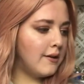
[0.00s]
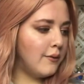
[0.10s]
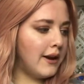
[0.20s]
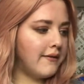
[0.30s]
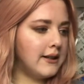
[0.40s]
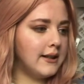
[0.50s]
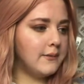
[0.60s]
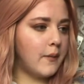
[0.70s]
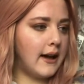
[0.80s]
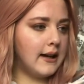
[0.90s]
We have a nice
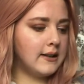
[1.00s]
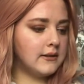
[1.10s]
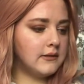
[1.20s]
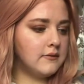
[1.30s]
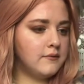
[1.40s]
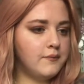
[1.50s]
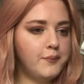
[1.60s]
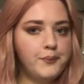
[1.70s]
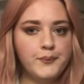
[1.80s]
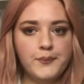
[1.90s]
bag,
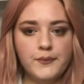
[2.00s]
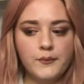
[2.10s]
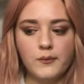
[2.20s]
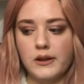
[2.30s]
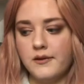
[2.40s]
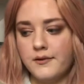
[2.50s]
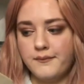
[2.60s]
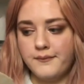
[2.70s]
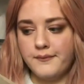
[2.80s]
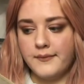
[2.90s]
which
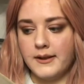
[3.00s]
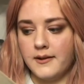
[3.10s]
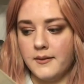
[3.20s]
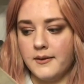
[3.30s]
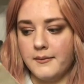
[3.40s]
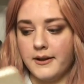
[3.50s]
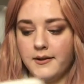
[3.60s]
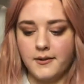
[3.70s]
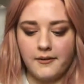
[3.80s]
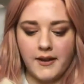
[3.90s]
I don't know what I'm going to
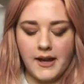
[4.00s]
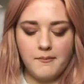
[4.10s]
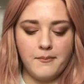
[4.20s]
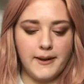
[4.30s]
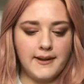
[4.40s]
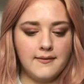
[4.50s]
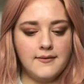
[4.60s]
do with that, but